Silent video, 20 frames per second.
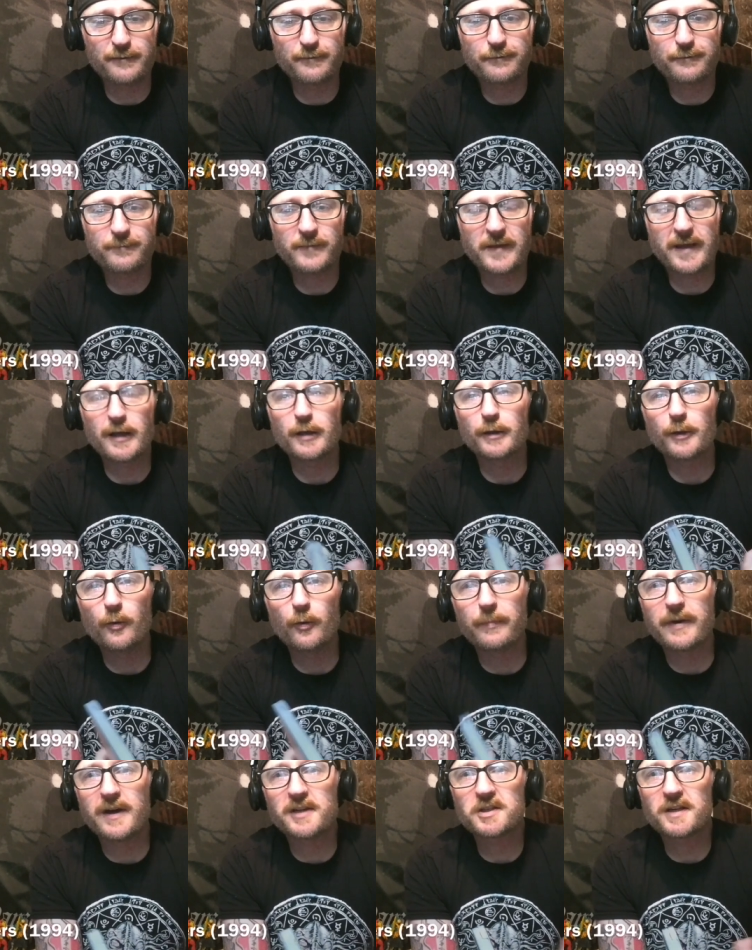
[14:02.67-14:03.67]
of like a
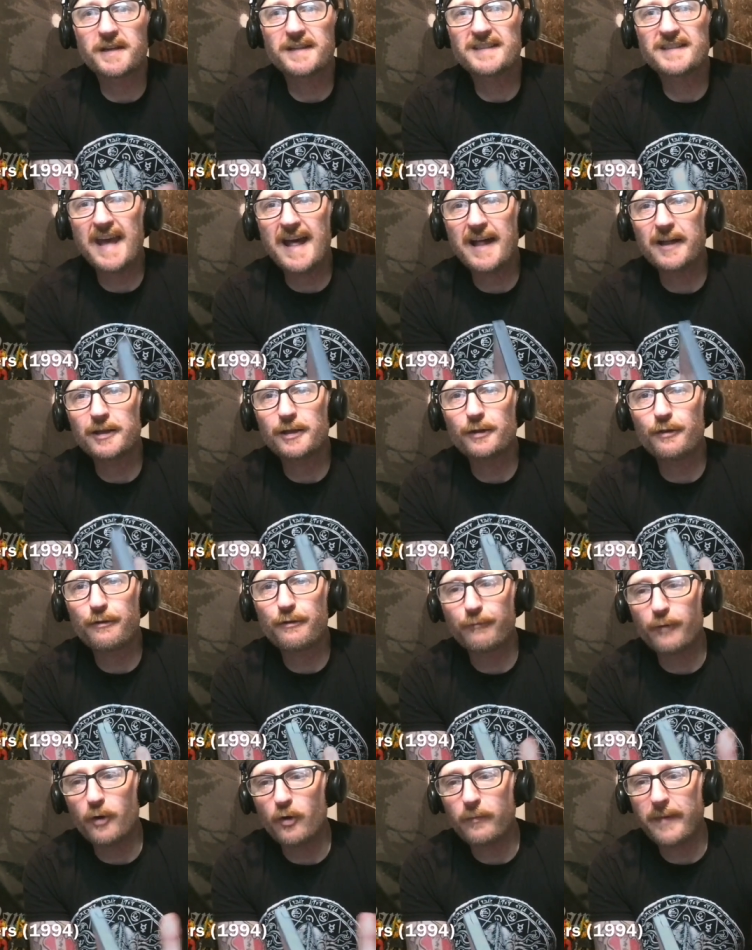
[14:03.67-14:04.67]
low-budget Italian
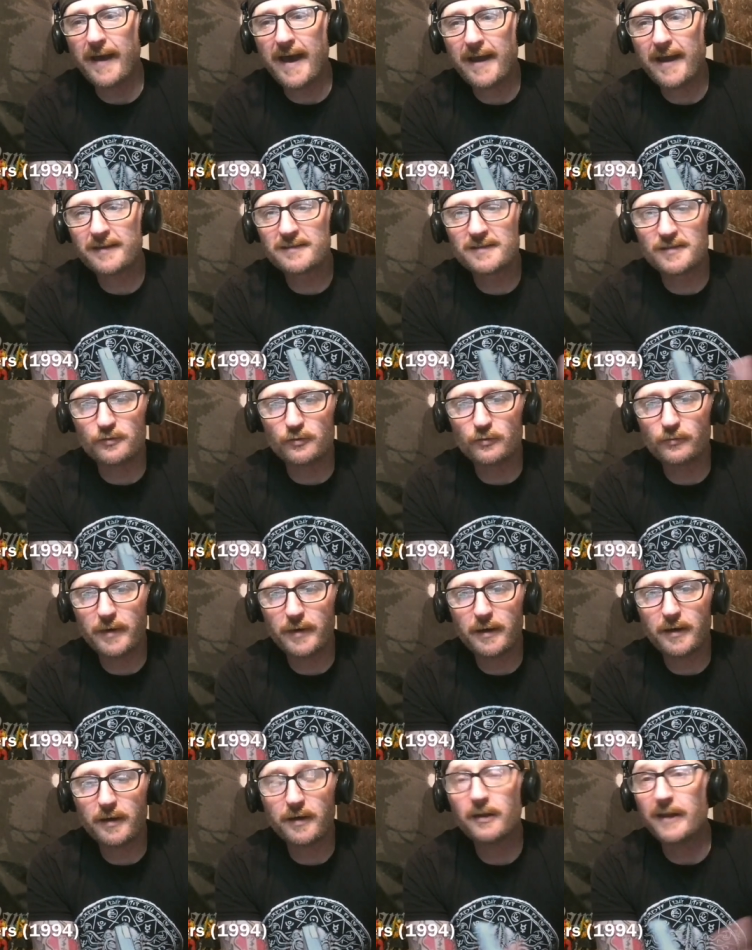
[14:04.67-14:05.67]
throwback to
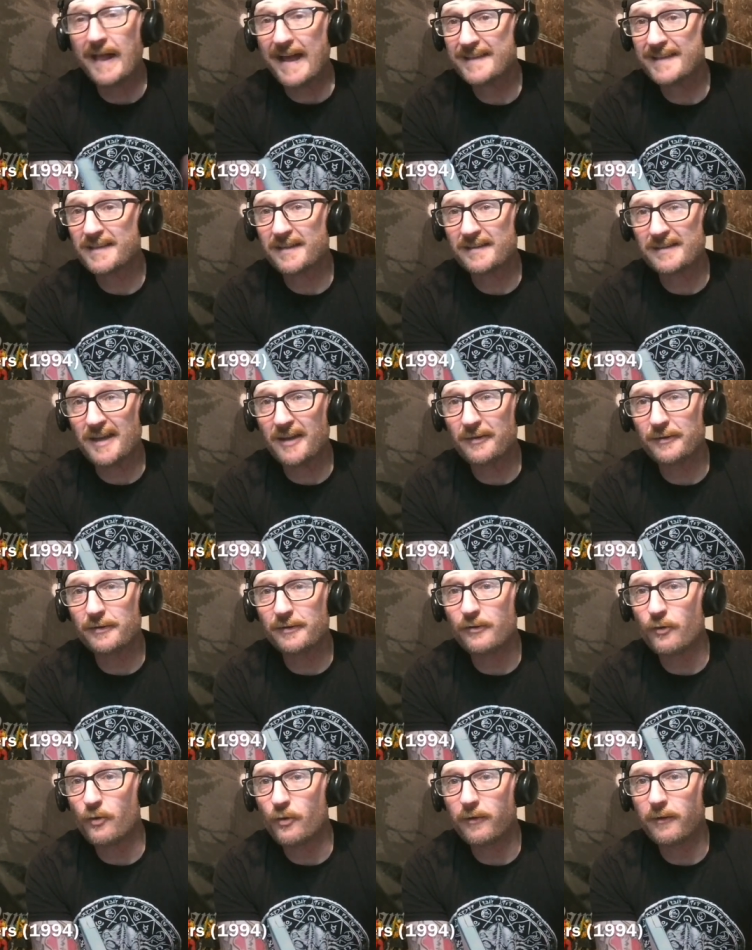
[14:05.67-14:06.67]
uh, classic
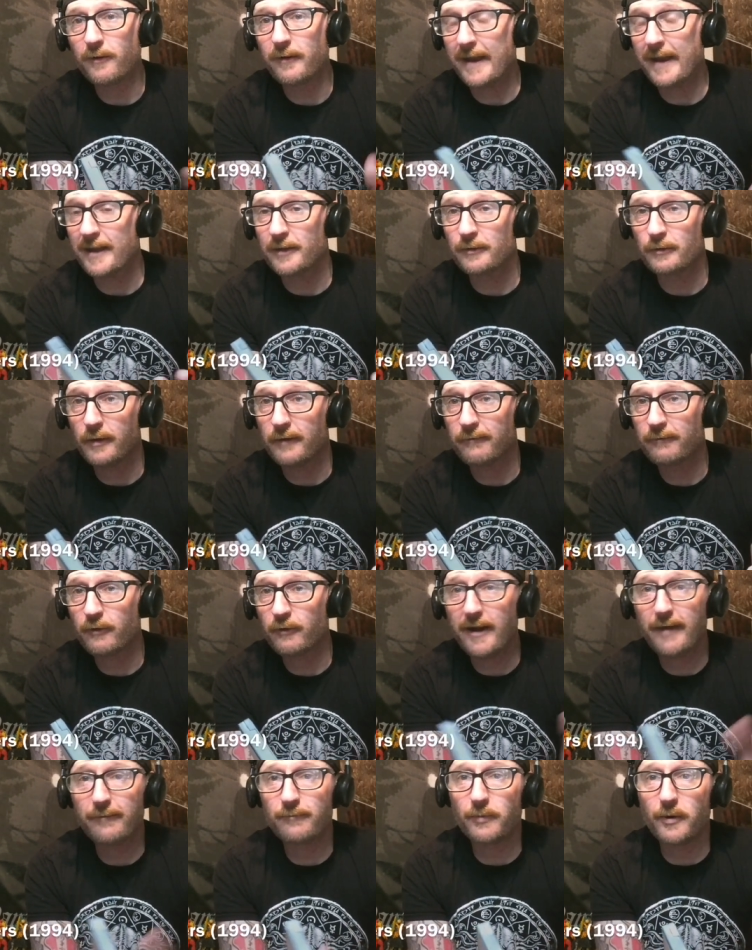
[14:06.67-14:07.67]
Italian horror and
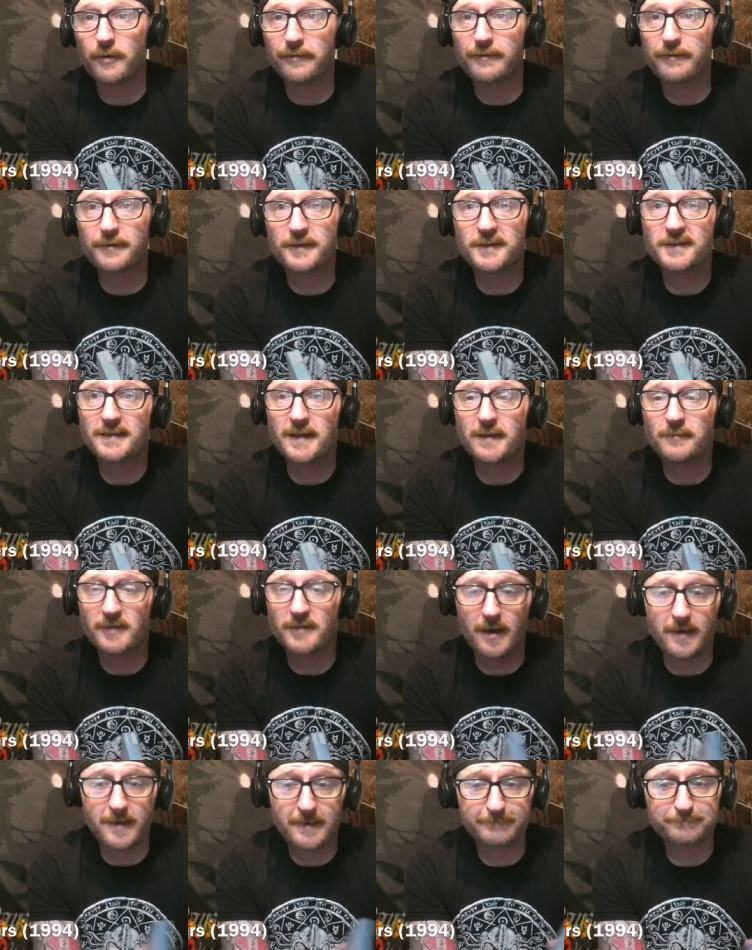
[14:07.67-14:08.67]
Lovecraft both at the same
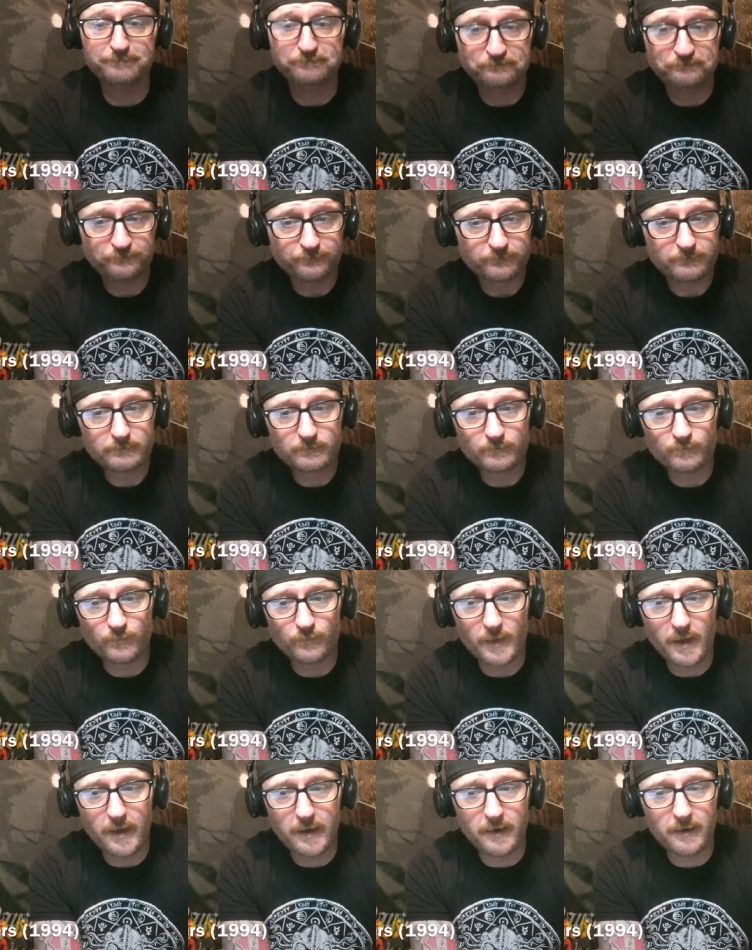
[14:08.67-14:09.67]
time.
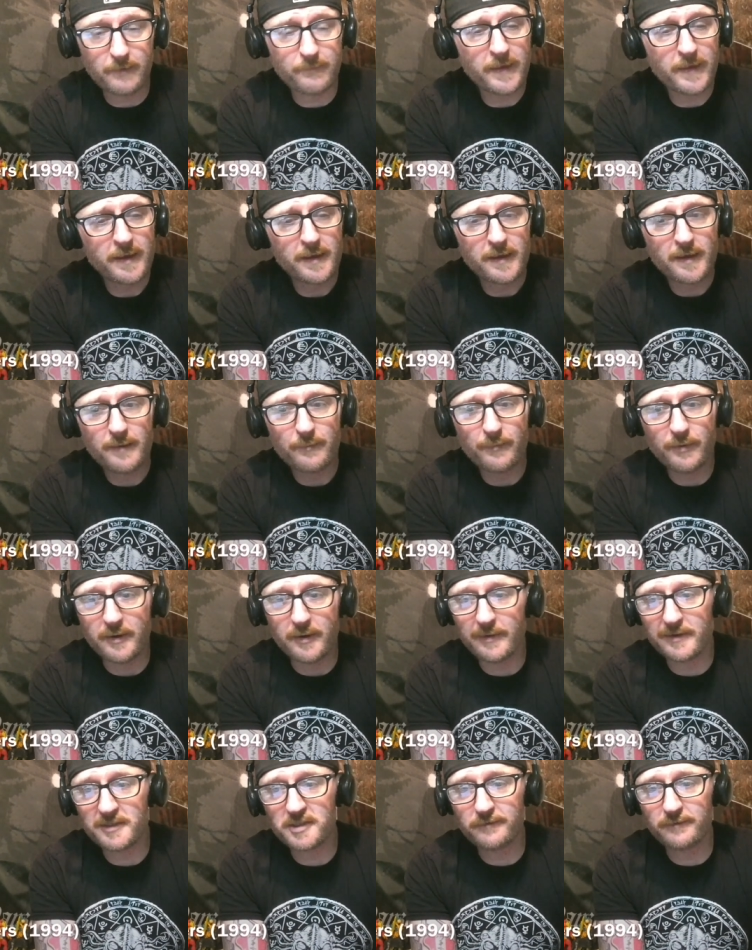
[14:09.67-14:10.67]
Um,
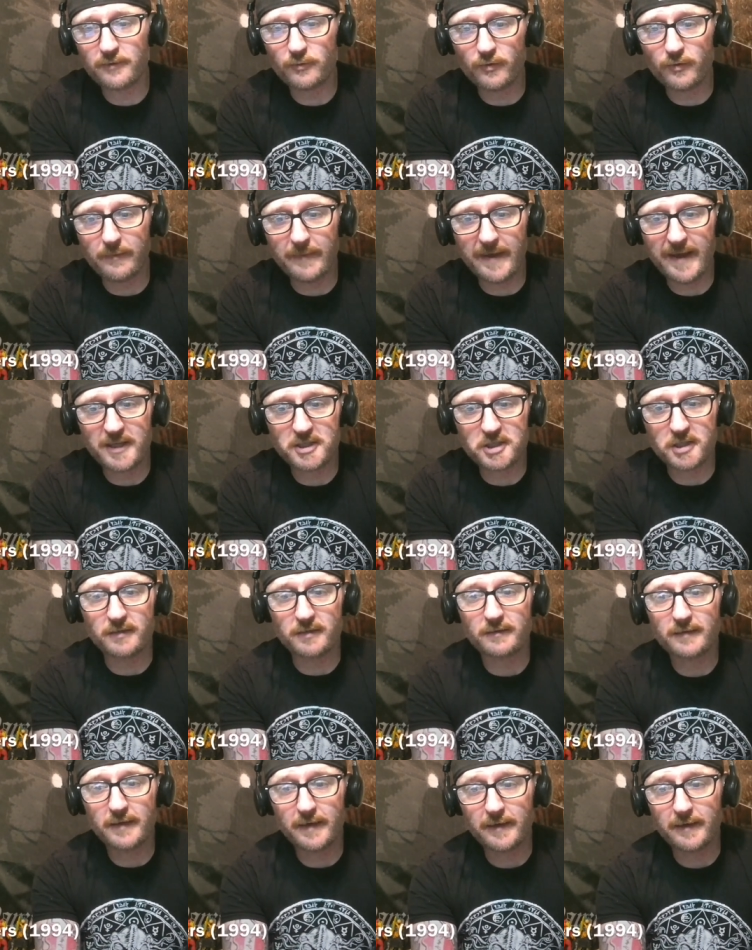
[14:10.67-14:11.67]
pretty much, if you would
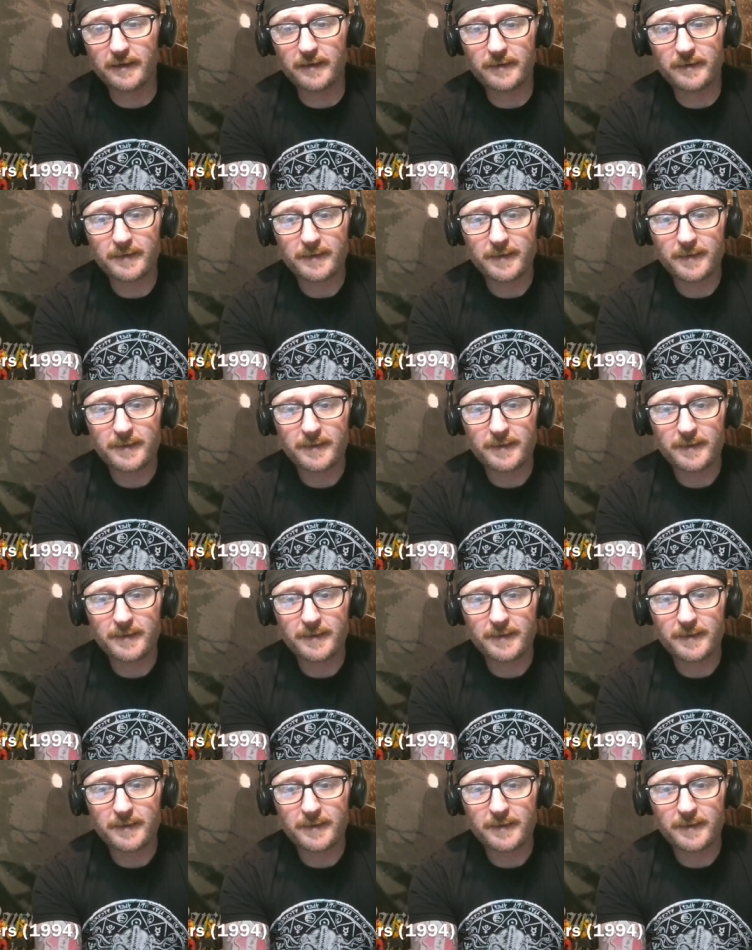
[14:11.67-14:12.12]
imagine, uh,